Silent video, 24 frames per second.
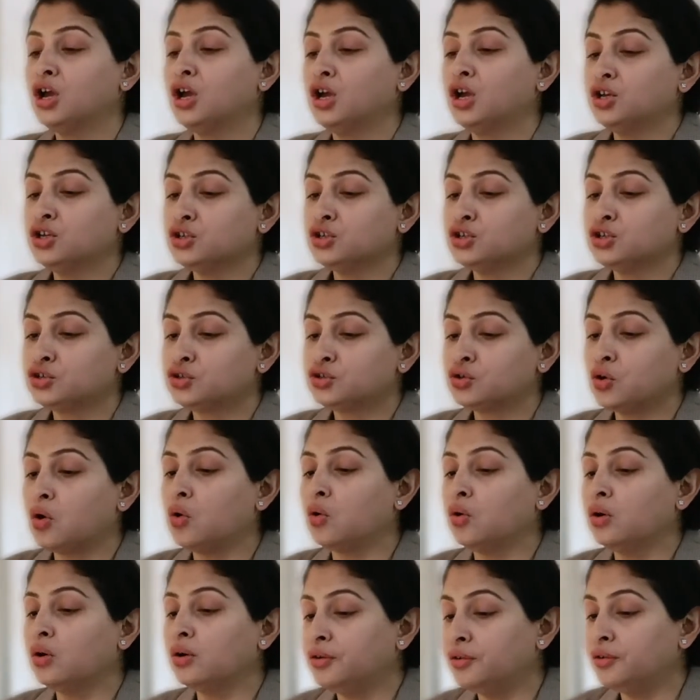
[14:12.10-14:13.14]

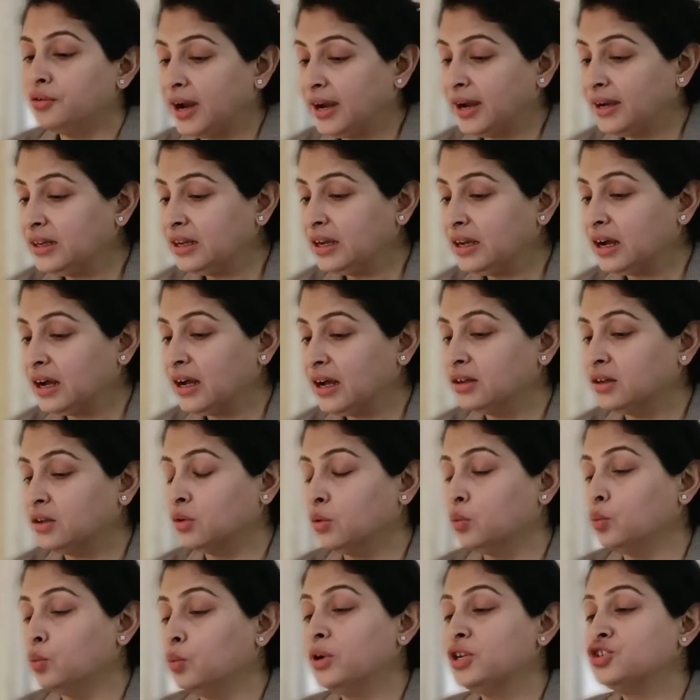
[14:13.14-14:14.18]
So, red color,
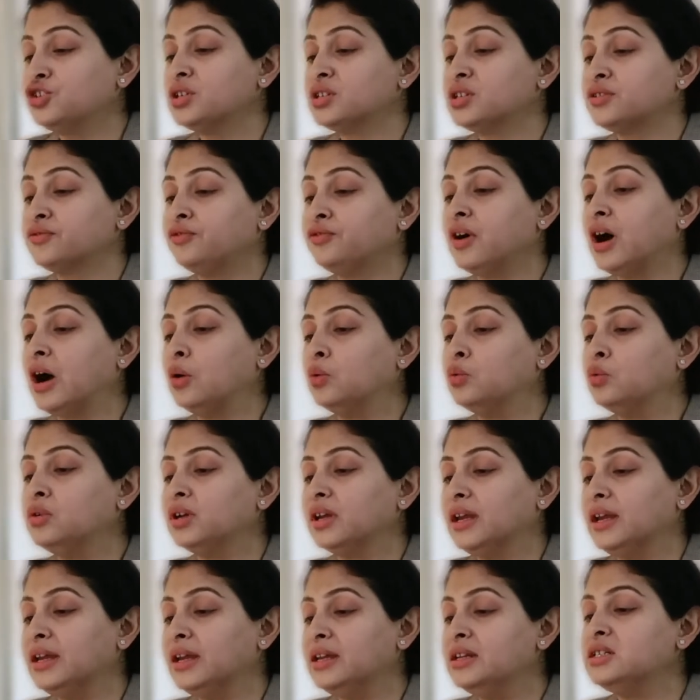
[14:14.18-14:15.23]
which is
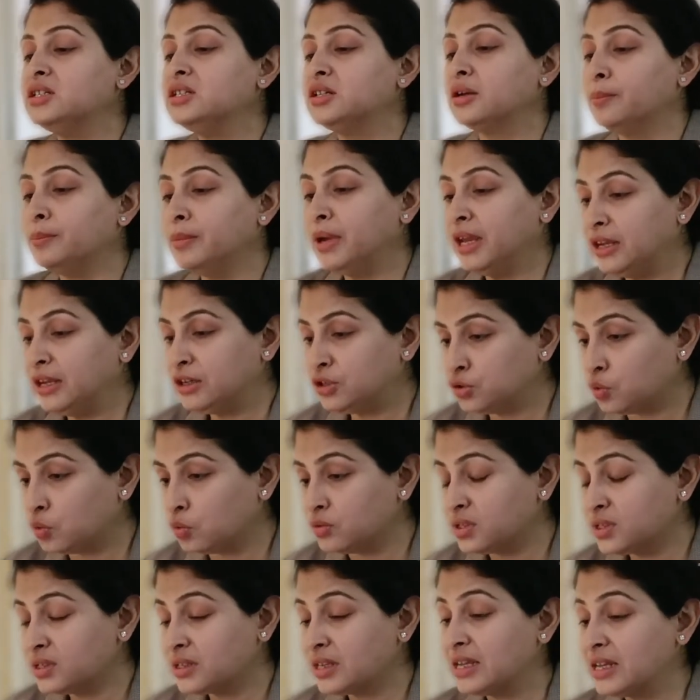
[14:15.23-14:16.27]
found in
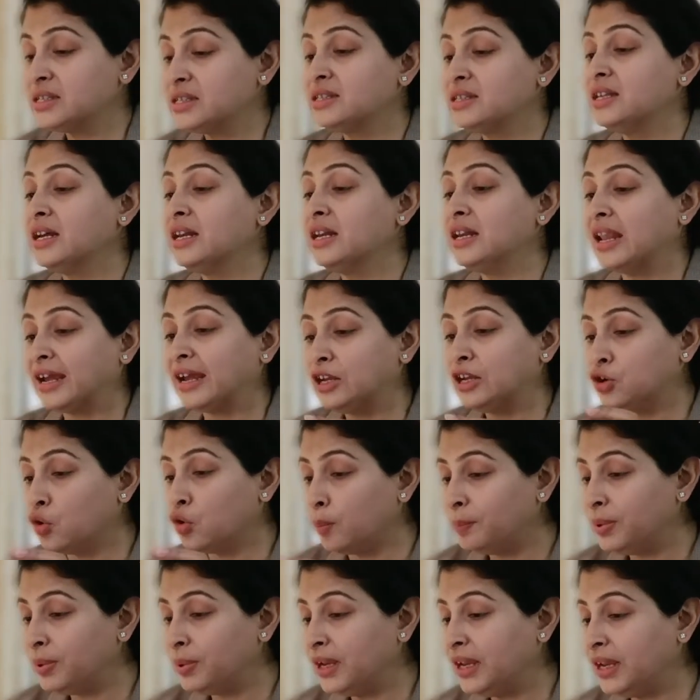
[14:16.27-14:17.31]
tomatoes, is the
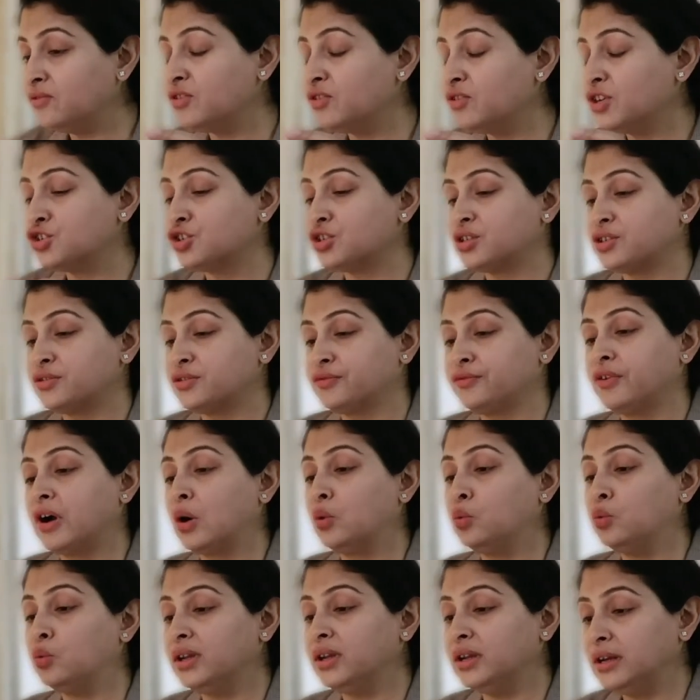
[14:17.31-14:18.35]
lycopene which is
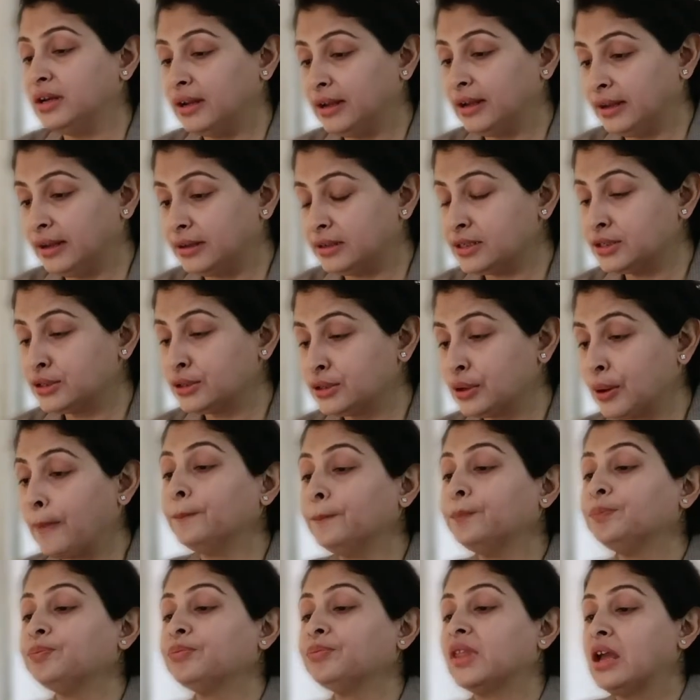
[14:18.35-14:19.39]
found in it.
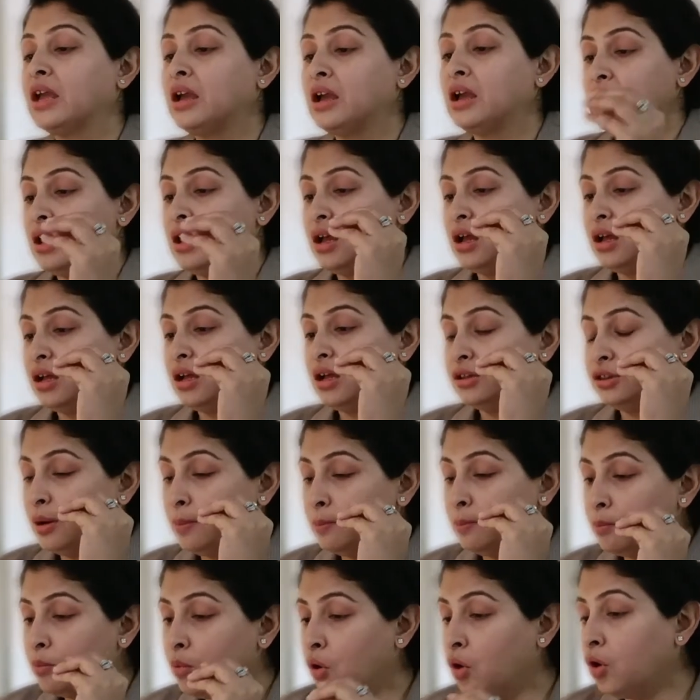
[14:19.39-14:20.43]
The
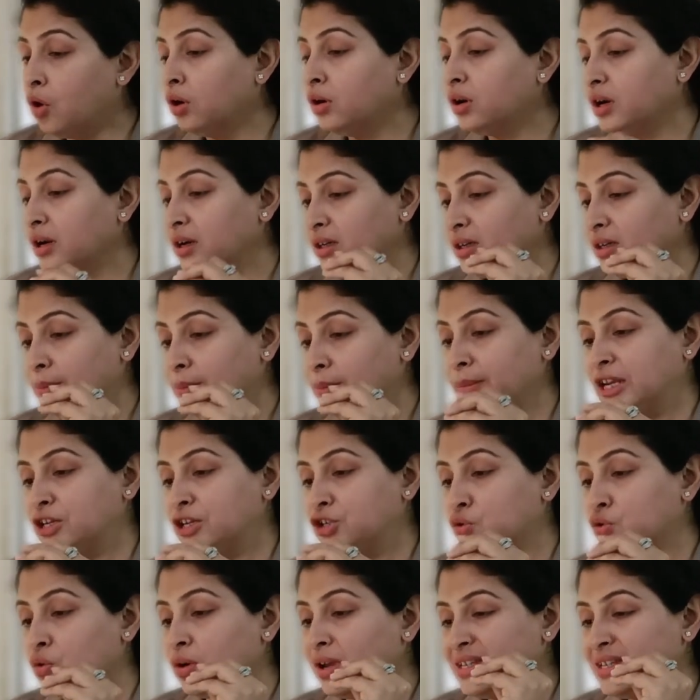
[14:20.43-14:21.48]
more
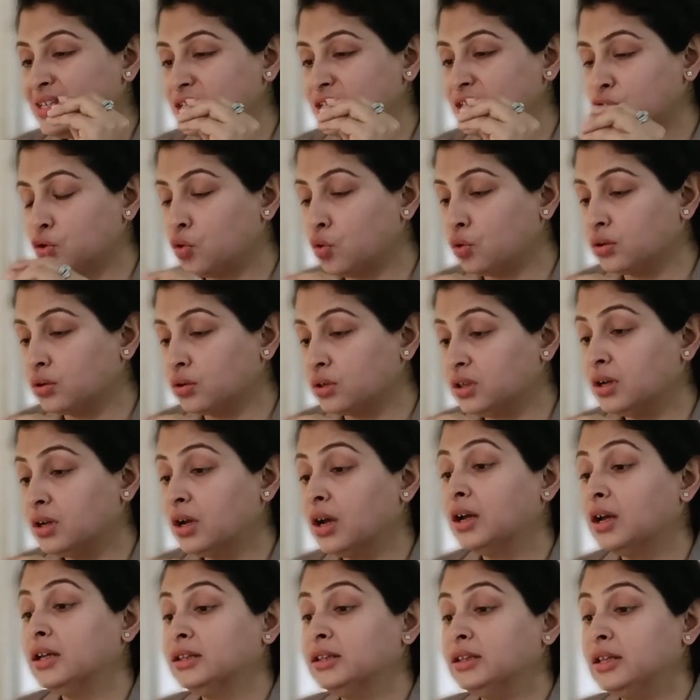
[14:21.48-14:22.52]
tomato is cooked,
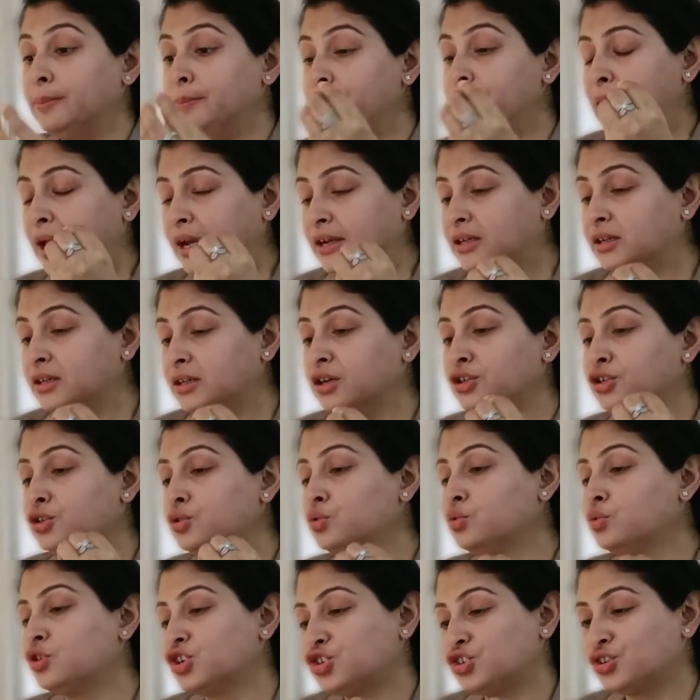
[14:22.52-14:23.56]
the better
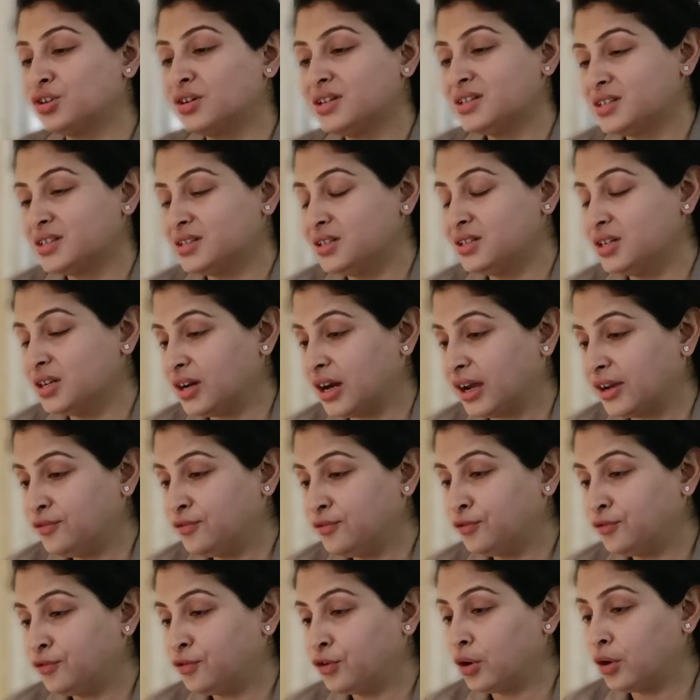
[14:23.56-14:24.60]
nutrition is
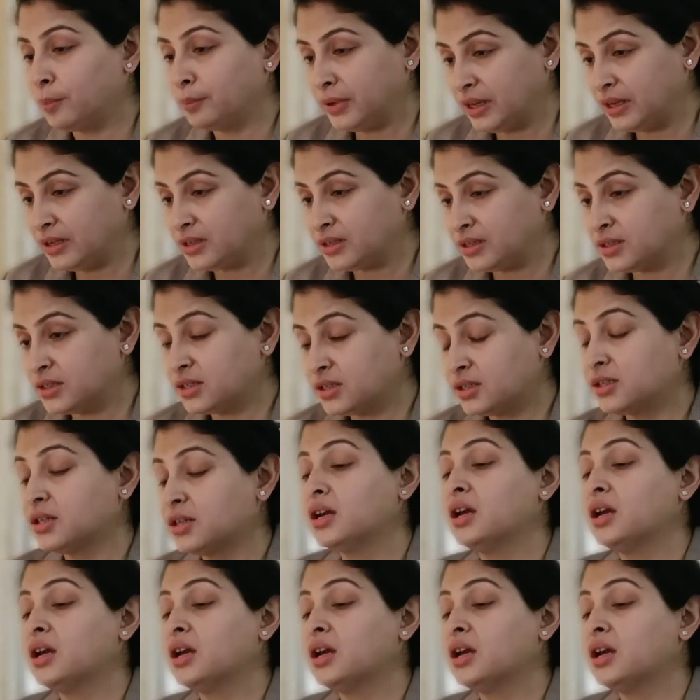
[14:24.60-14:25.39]
derived from it.